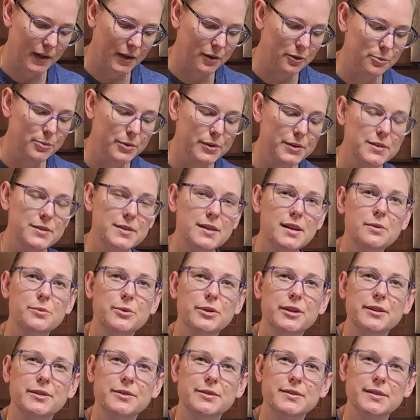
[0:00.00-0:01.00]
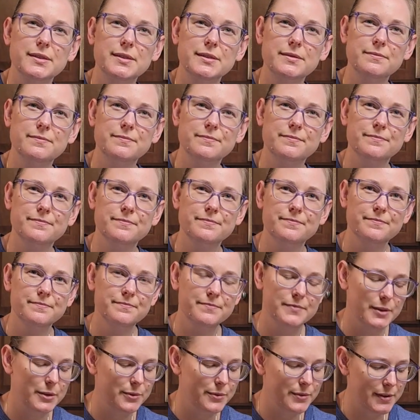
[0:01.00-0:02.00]
I don't put this anywhere else, huh?
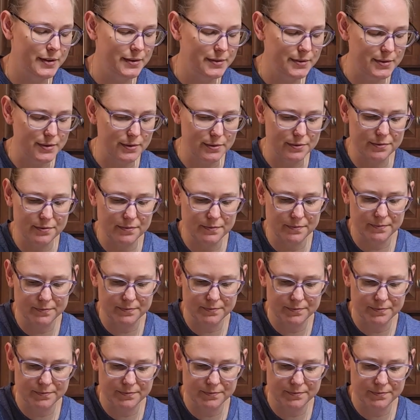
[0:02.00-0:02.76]
I don't think so.